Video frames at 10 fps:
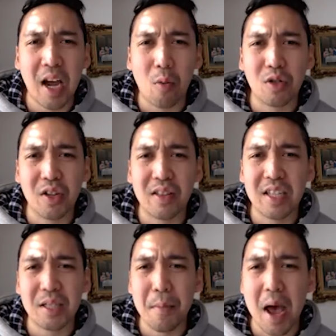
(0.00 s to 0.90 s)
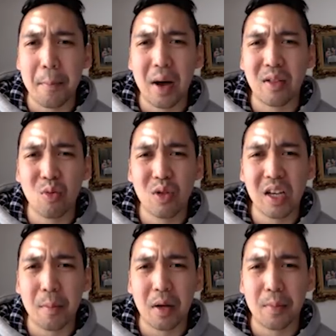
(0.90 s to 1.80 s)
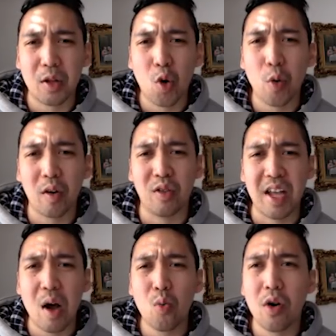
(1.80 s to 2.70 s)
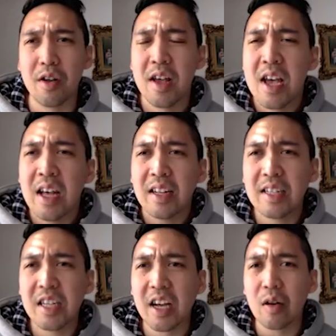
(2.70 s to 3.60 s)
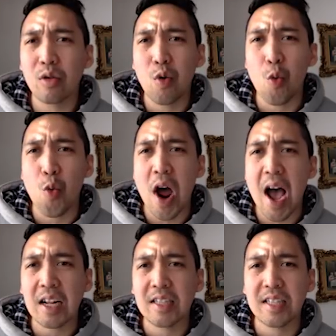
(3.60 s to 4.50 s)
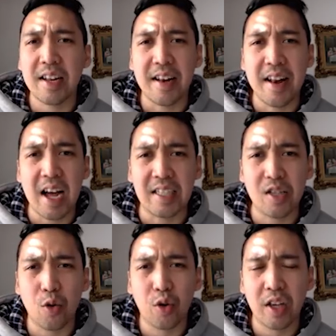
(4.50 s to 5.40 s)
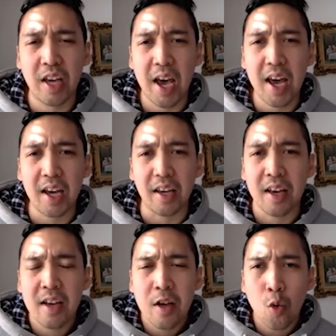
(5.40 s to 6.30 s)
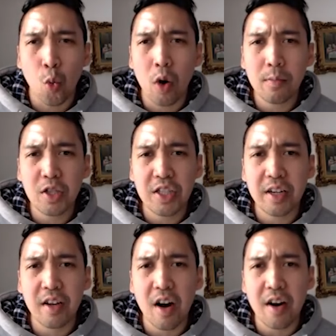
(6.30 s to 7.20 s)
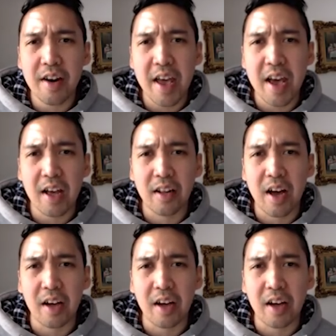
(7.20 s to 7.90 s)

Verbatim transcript: towers on this map i don't think i'm gonna be going on that one let's check out the rat's nest okay one machine gun and